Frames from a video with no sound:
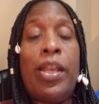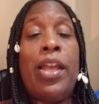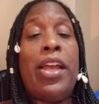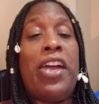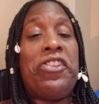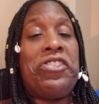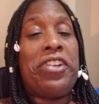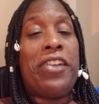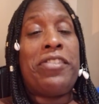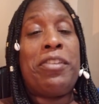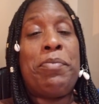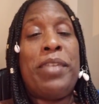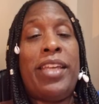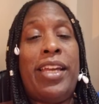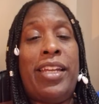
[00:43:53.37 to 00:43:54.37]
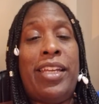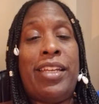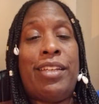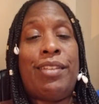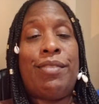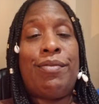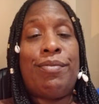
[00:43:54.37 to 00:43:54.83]
It's just the
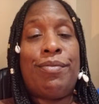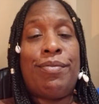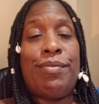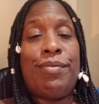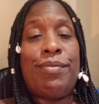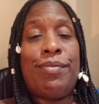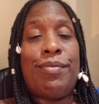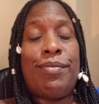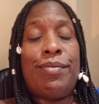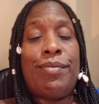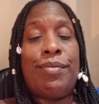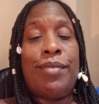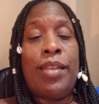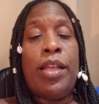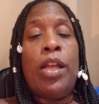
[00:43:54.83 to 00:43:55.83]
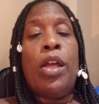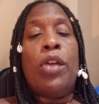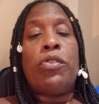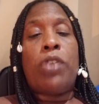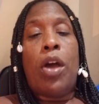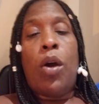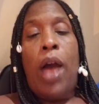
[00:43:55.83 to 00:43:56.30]
beginning.
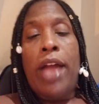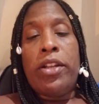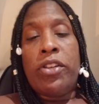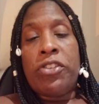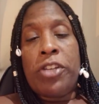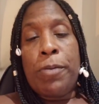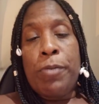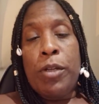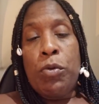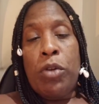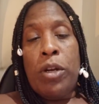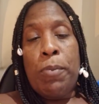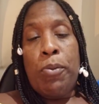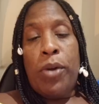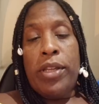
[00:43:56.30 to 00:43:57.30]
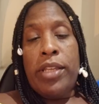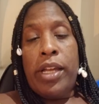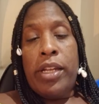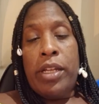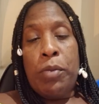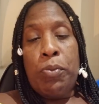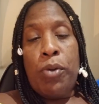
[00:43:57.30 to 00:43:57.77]
So I just simply want to point
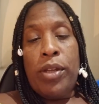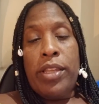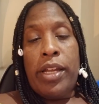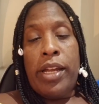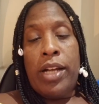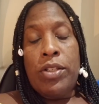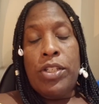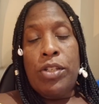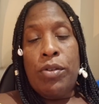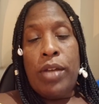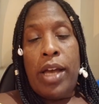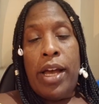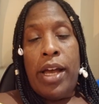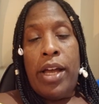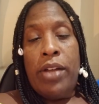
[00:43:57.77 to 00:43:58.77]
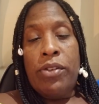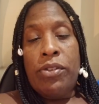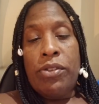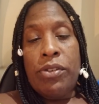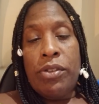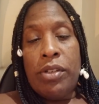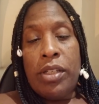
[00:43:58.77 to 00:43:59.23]
that out to you
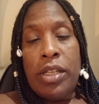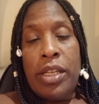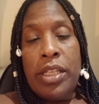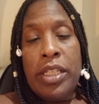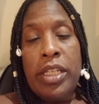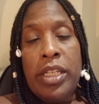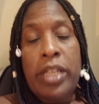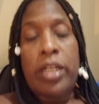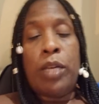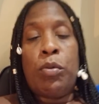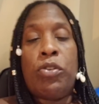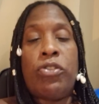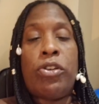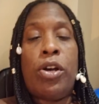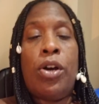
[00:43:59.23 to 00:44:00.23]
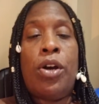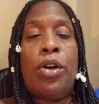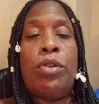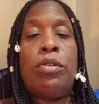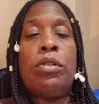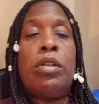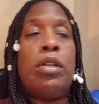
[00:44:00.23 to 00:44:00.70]
guys, get up with
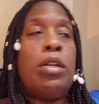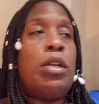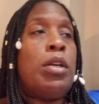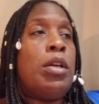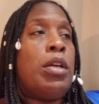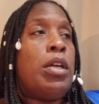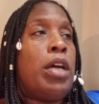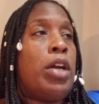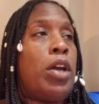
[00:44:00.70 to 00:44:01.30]
y'all, and